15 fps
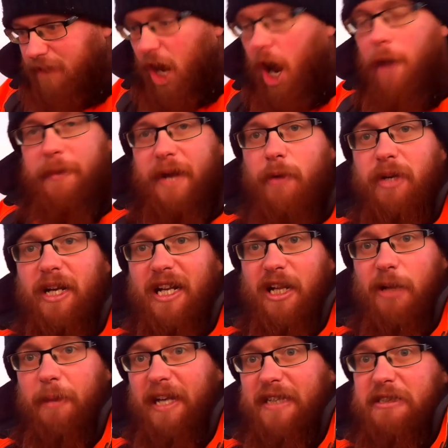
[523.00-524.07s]
calm down a
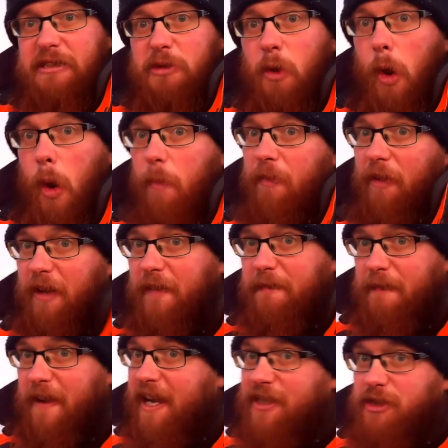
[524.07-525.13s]
little bit, hopefully,
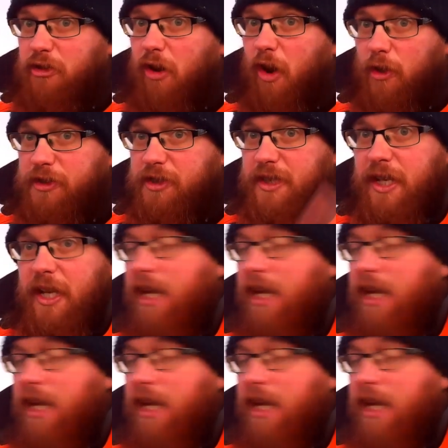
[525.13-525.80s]
fingers crossed.